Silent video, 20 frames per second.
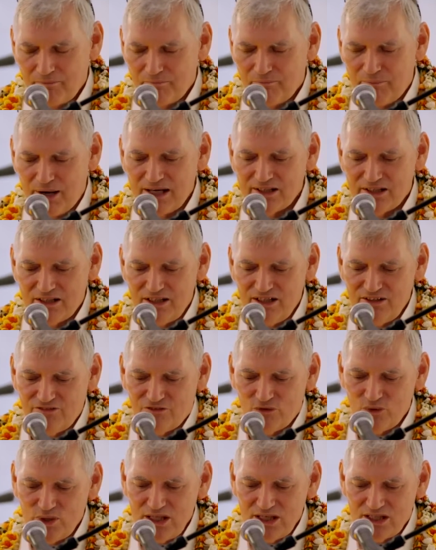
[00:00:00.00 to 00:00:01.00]
But
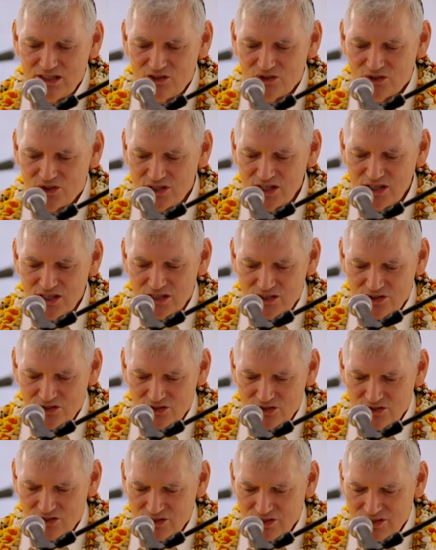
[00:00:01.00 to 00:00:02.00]
if we
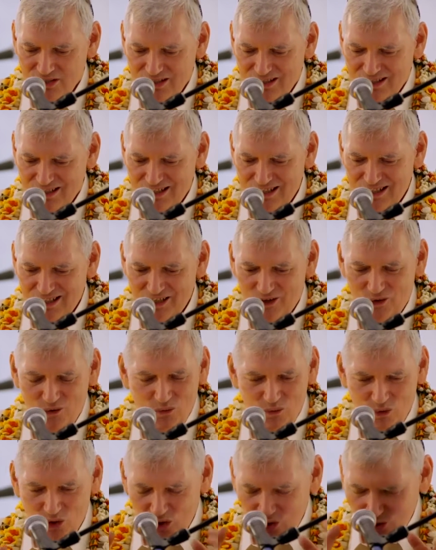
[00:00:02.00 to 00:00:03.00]
exist in a
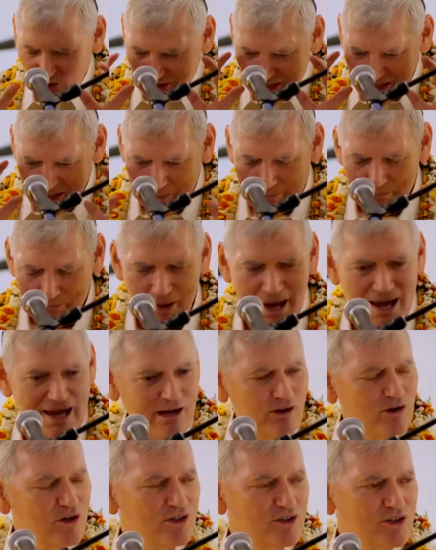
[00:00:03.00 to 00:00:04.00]
world, in a
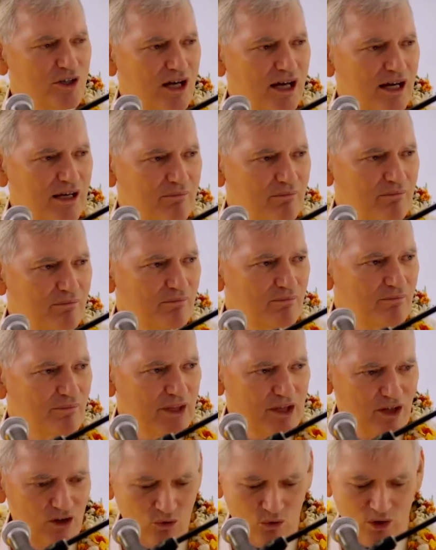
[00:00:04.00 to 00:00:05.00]
paradigm,
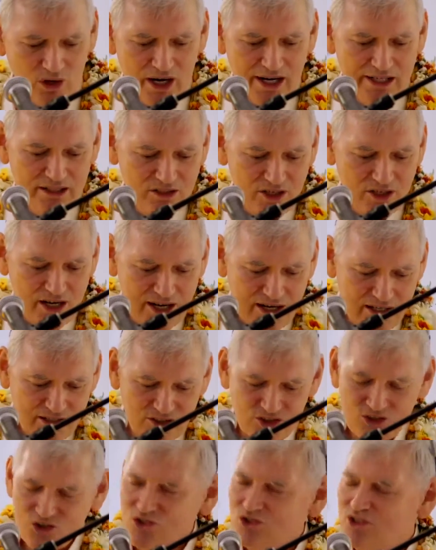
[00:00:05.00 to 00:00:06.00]
where I take
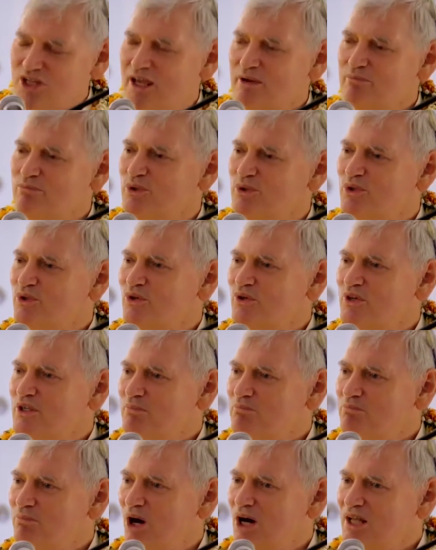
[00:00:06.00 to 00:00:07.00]
this
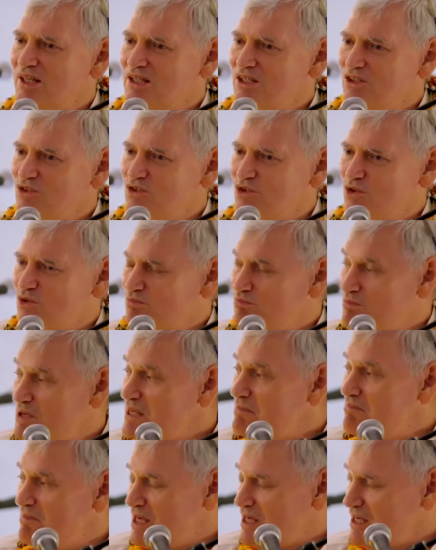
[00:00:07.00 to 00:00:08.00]
temporary body to
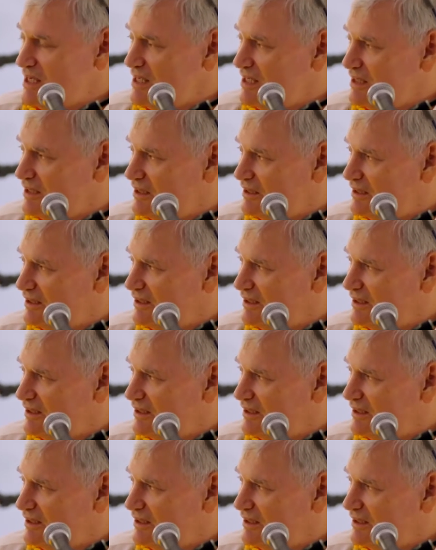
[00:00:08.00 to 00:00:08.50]
be me,